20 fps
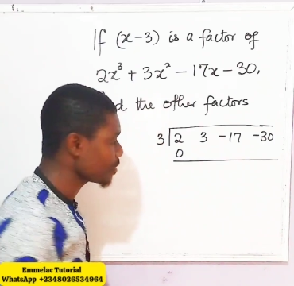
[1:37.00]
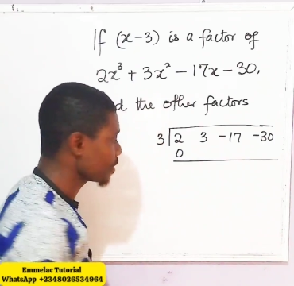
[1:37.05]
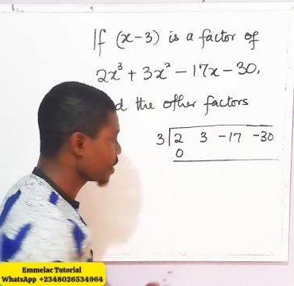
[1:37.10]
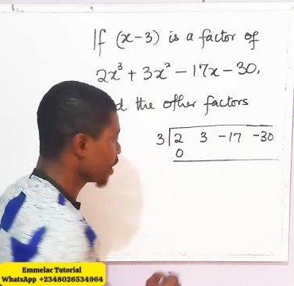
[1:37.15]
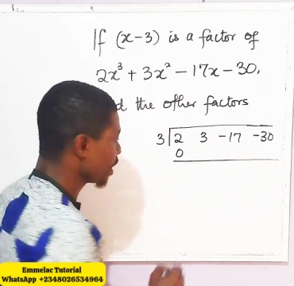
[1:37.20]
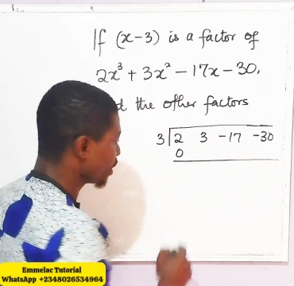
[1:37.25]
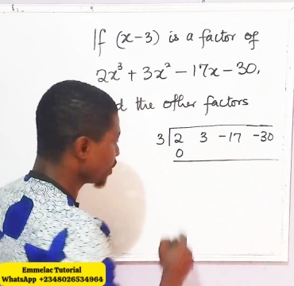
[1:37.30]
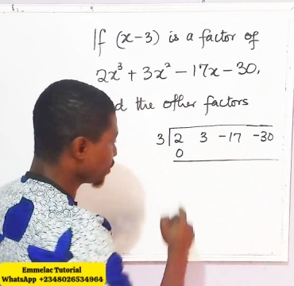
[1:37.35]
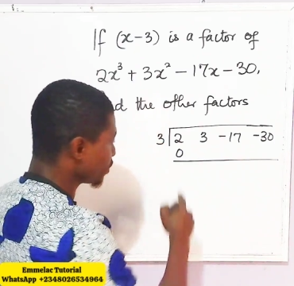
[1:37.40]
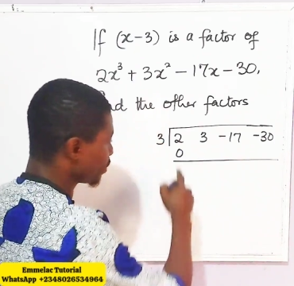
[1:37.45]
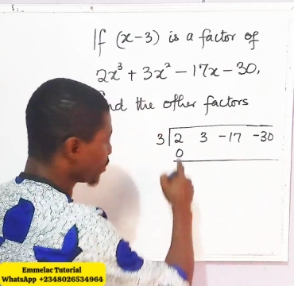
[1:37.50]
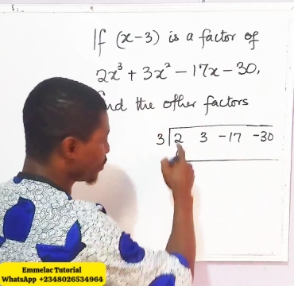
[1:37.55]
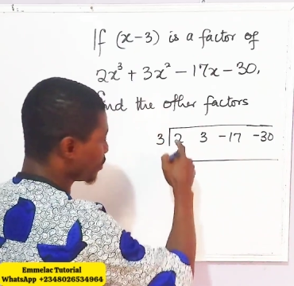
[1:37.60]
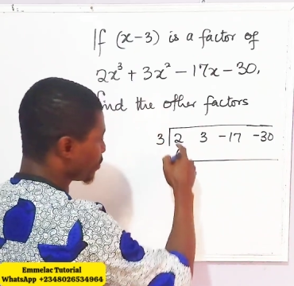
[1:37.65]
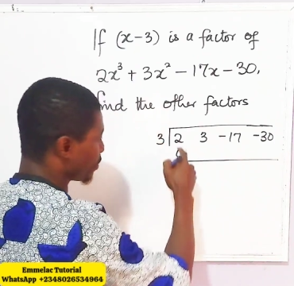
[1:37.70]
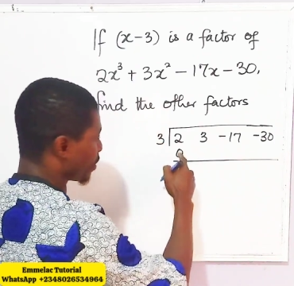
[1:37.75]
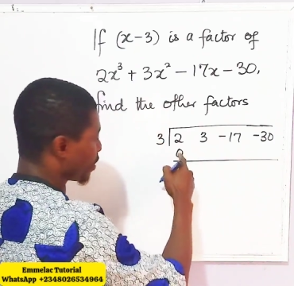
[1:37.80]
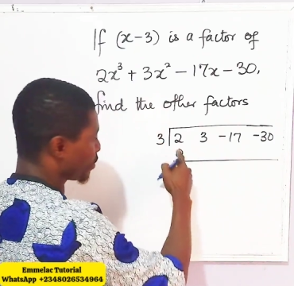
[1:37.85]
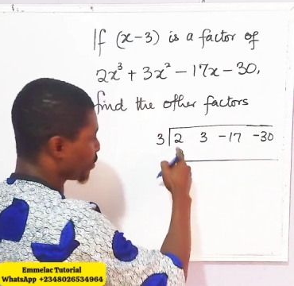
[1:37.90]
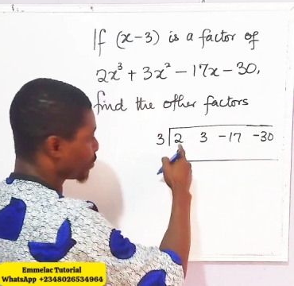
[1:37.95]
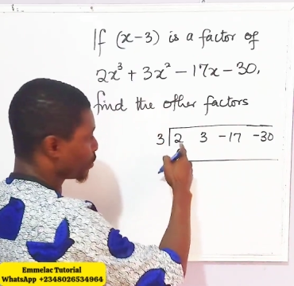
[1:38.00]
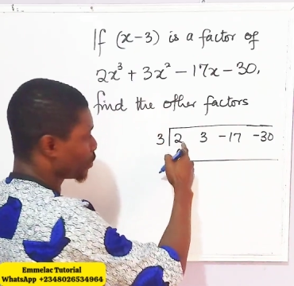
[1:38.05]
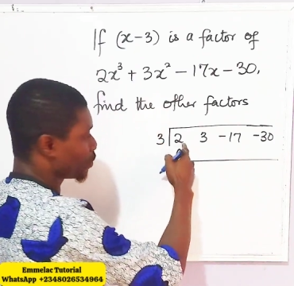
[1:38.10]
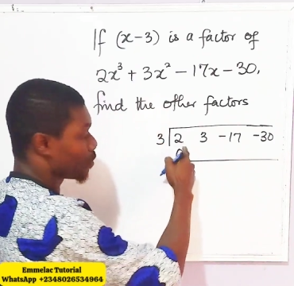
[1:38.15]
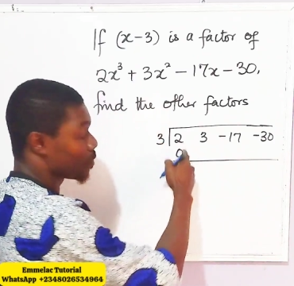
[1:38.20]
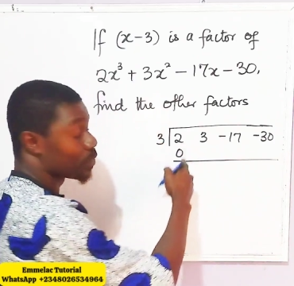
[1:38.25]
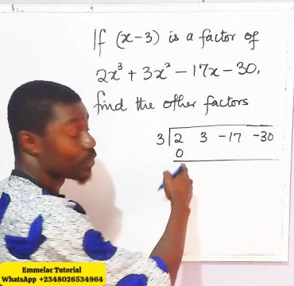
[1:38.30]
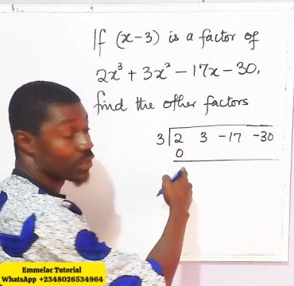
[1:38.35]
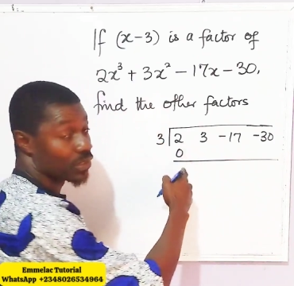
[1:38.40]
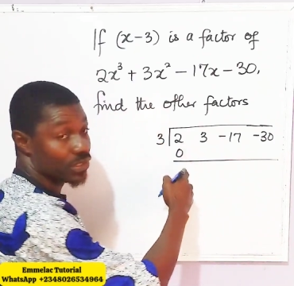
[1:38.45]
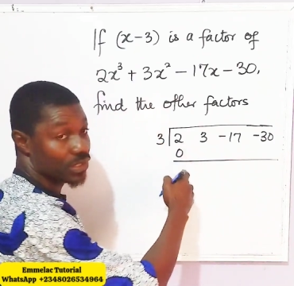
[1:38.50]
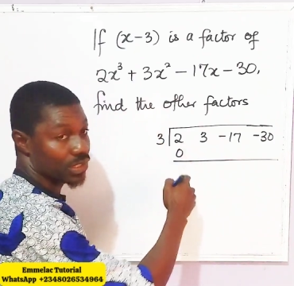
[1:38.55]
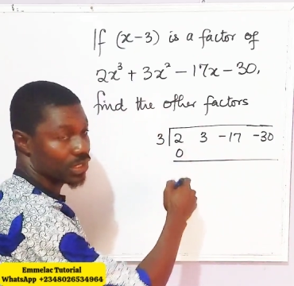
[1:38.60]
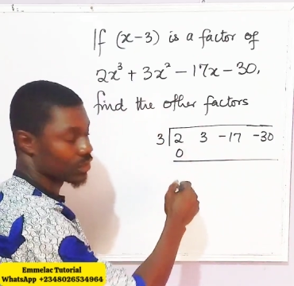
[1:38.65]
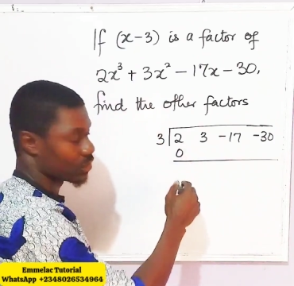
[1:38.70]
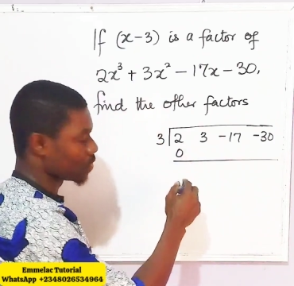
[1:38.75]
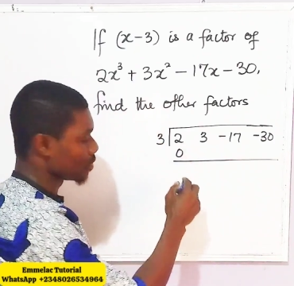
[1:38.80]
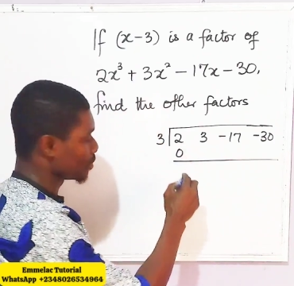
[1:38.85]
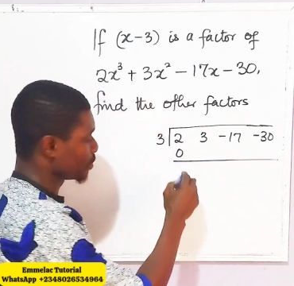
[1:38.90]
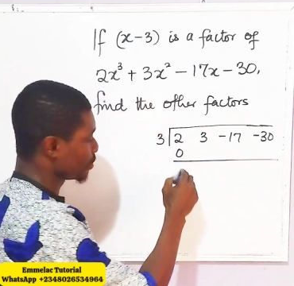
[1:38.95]
So 2 plus
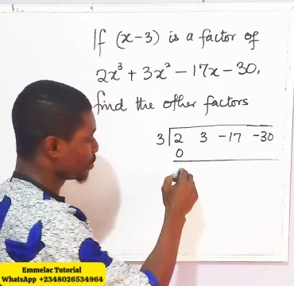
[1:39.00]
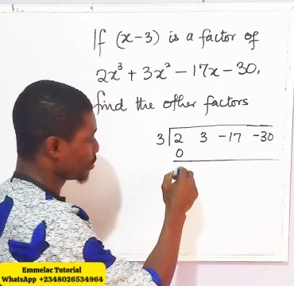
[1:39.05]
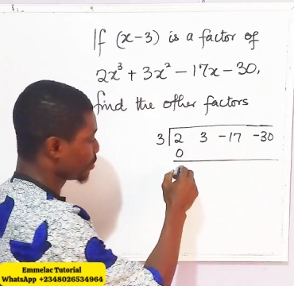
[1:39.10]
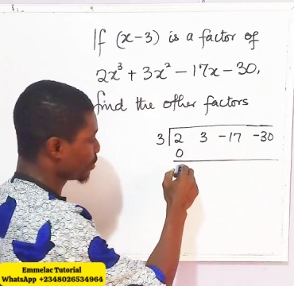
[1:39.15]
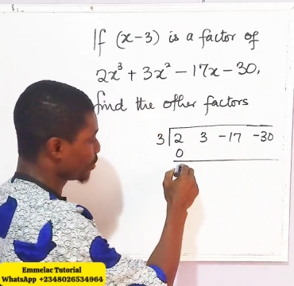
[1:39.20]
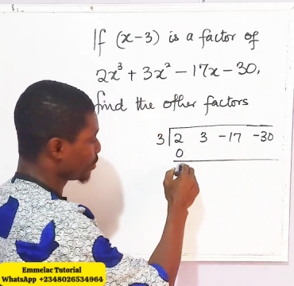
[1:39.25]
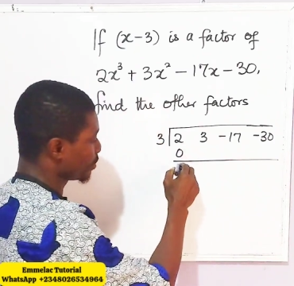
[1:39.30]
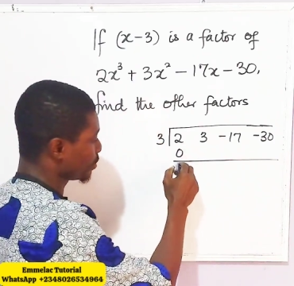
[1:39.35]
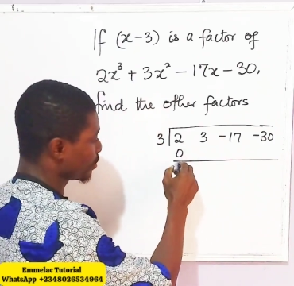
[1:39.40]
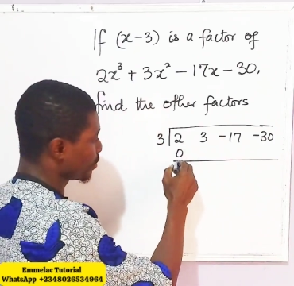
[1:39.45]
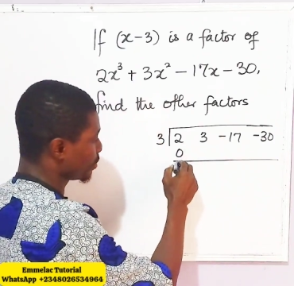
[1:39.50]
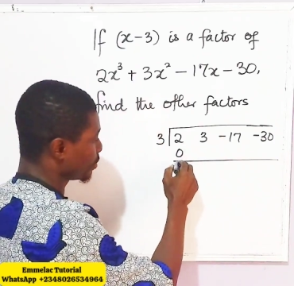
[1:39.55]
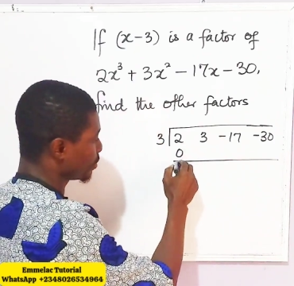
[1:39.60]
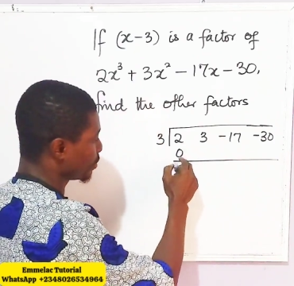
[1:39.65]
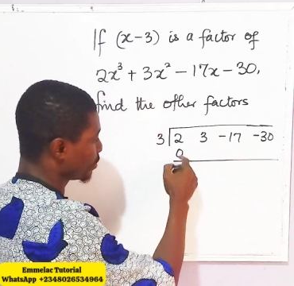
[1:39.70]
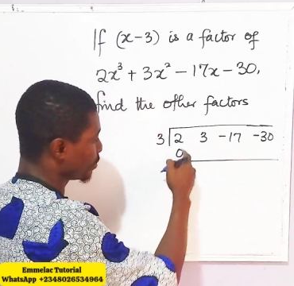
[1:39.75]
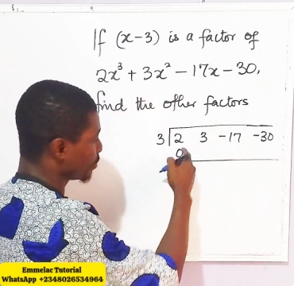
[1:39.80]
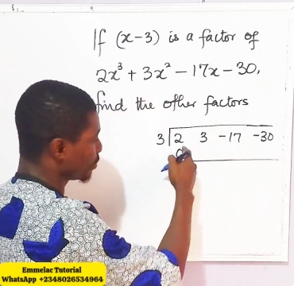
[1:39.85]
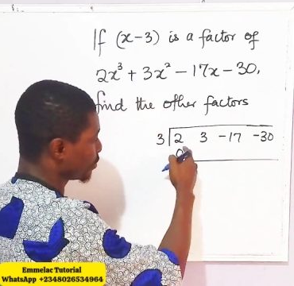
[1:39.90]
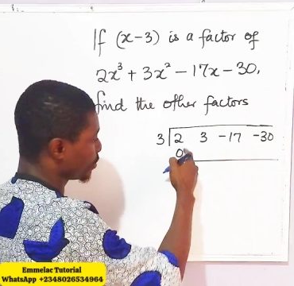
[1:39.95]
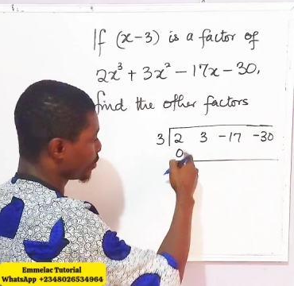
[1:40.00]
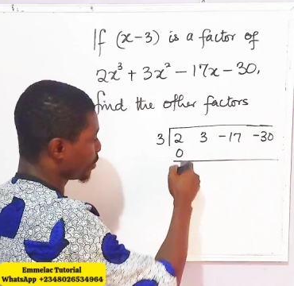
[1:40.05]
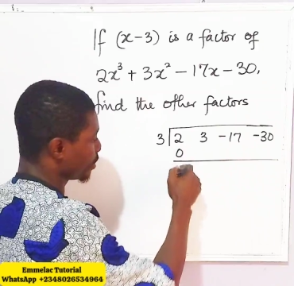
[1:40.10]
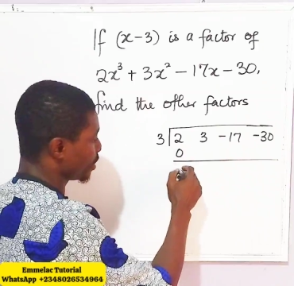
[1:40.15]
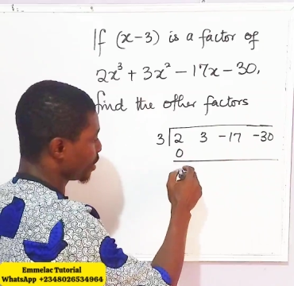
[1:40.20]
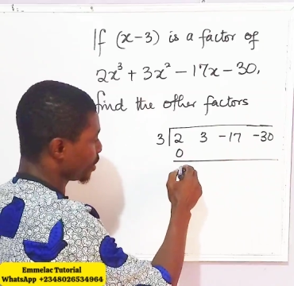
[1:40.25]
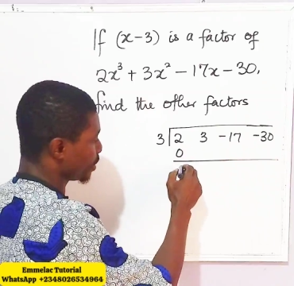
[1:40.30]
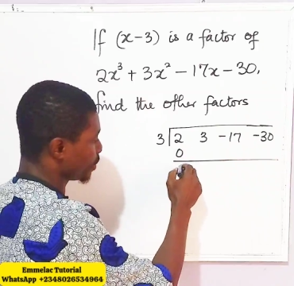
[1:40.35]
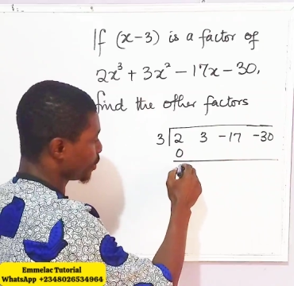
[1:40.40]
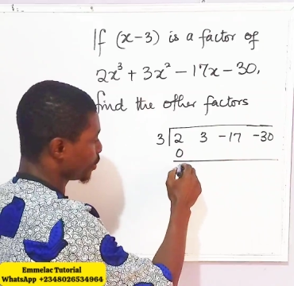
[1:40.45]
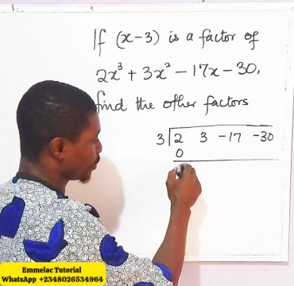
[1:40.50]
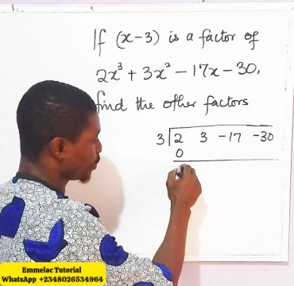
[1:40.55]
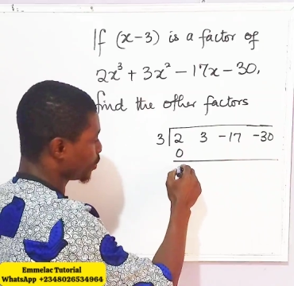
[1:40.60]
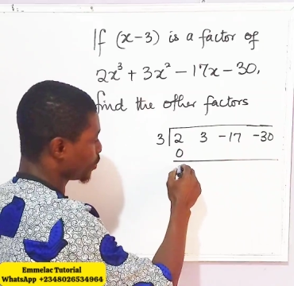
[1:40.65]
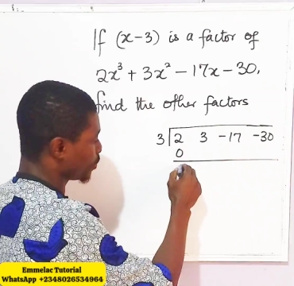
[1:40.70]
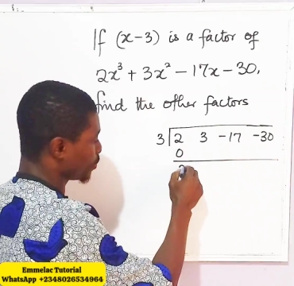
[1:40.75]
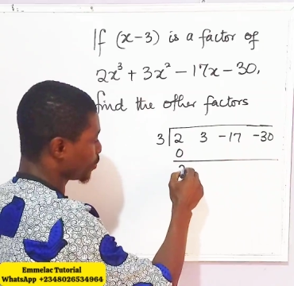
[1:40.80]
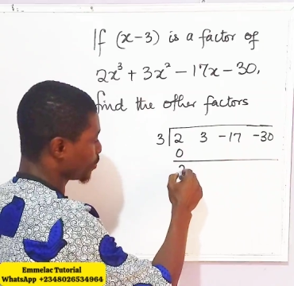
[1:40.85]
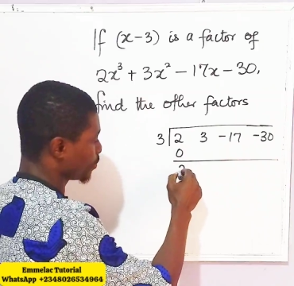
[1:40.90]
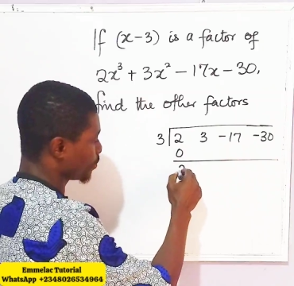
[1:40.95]
0 is 2.